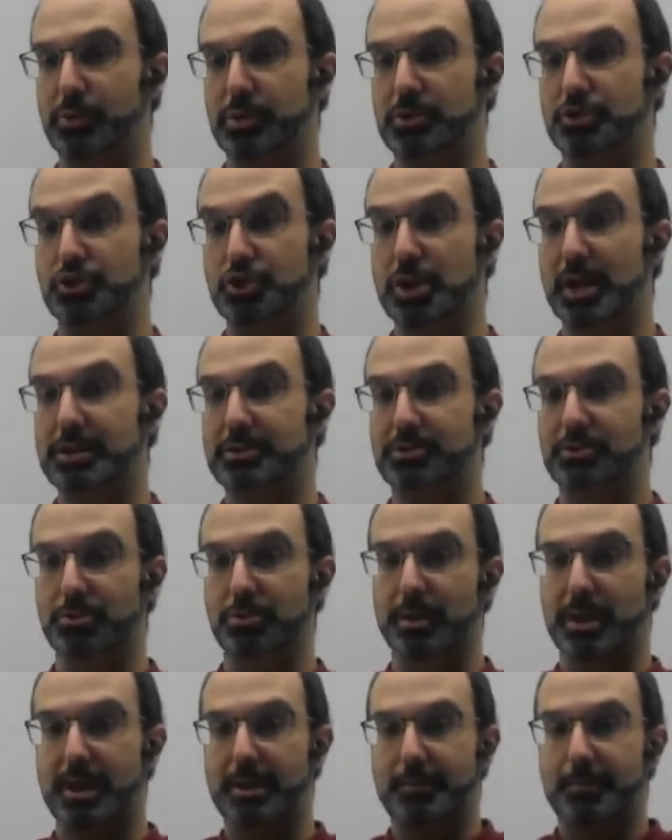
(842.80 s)
with just
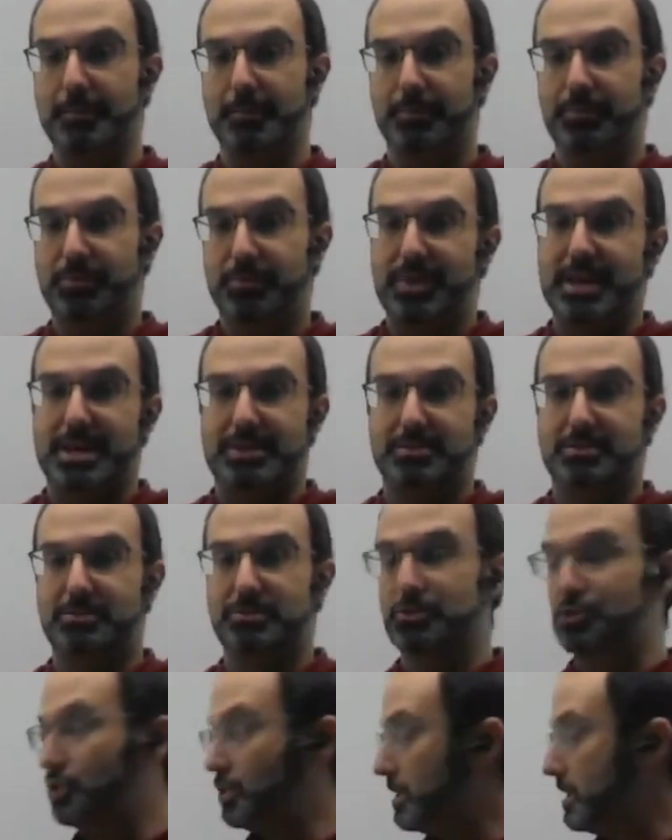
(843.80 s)
doing
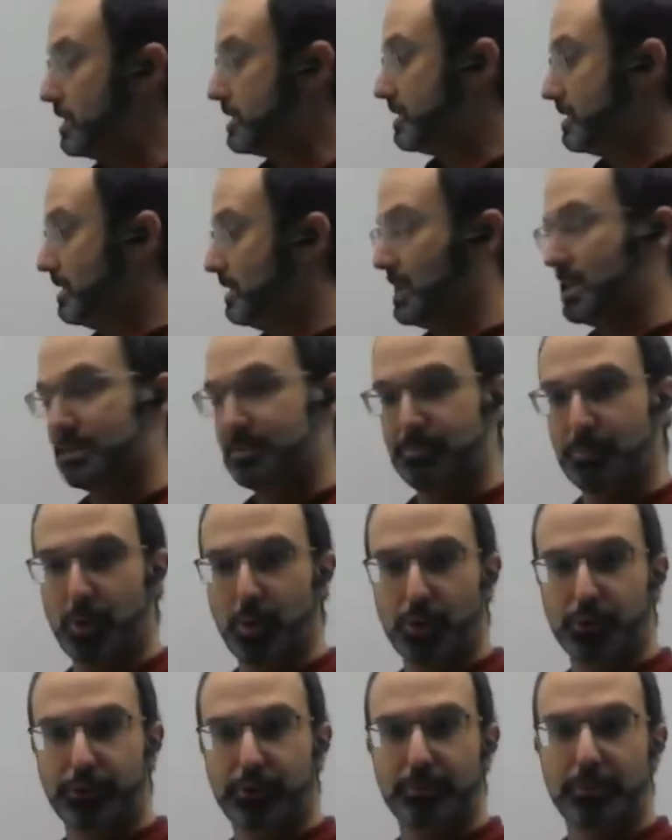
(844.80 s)
this,
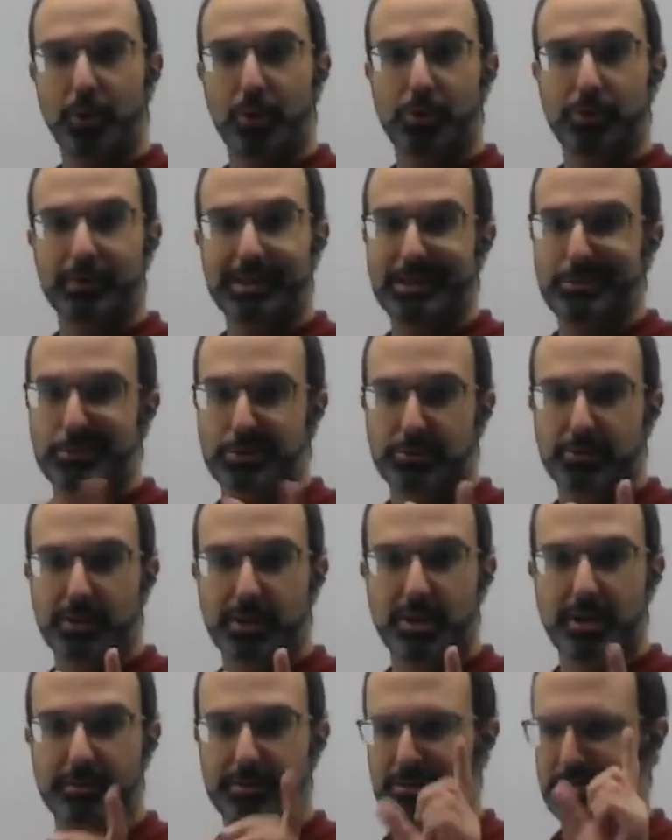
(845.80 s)
mole to mole. That was
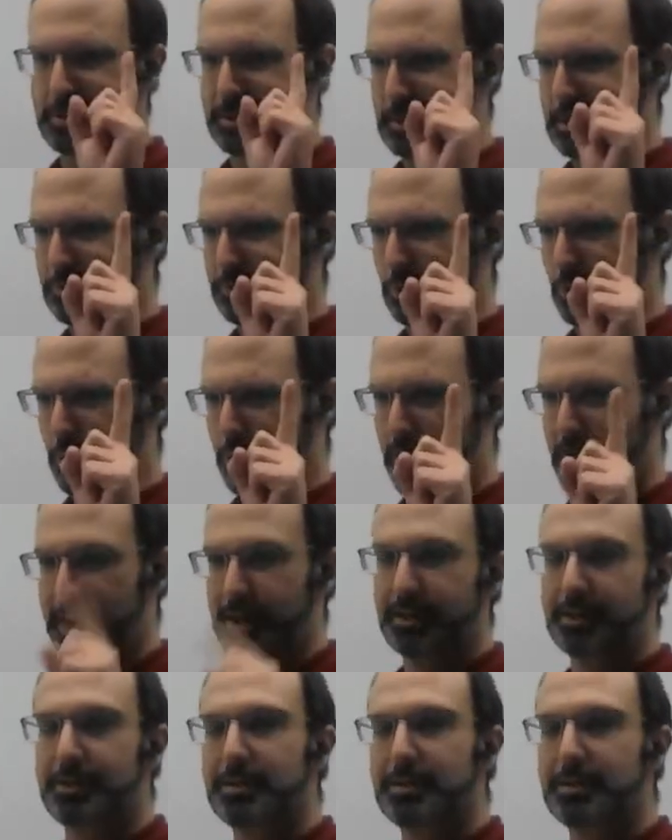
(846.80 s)
stoichiometry level 1.